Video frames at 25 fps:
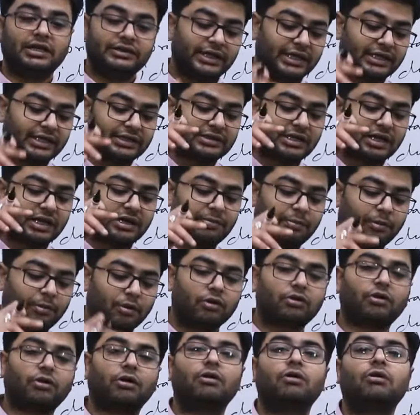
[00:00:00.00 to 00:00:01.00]
There is a
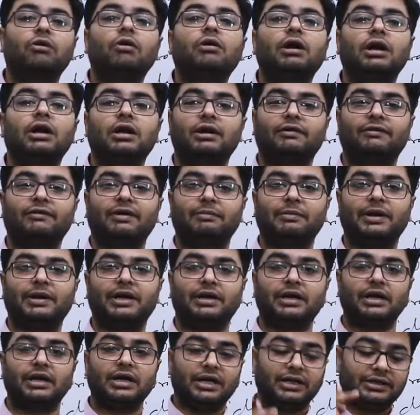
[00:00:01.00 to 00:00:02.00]
report on local
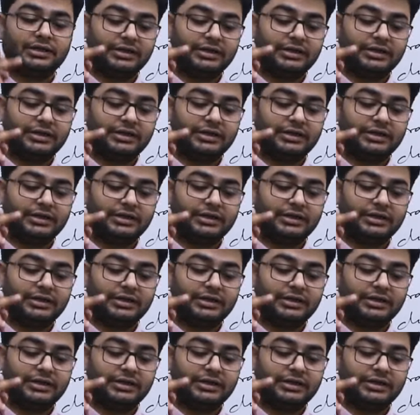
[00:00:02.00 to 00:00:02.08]
government.